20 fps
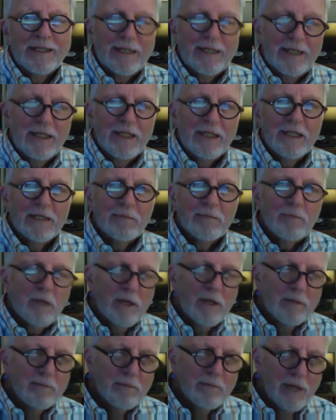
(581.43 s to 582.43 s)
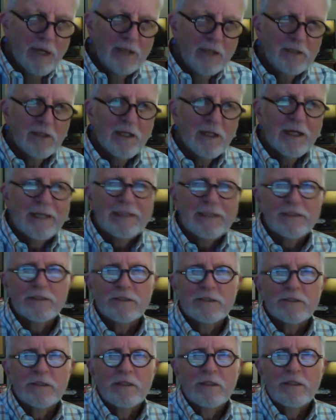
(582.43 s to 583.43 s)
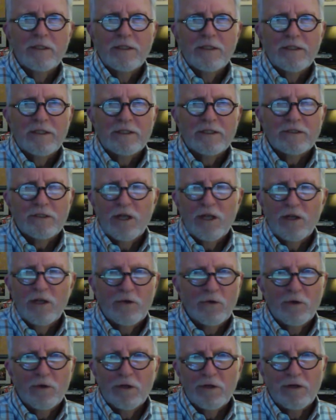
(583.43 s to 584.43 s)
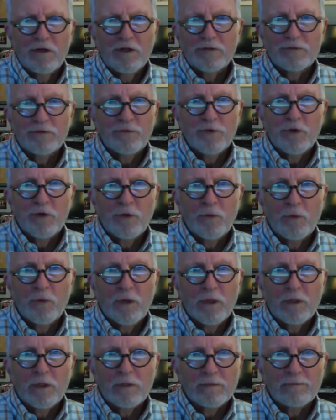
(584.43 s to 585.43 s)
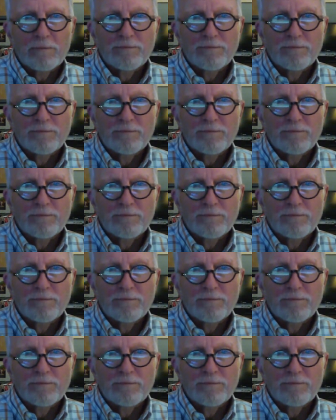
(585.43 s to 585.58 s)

And by my lights, it's not organized very well.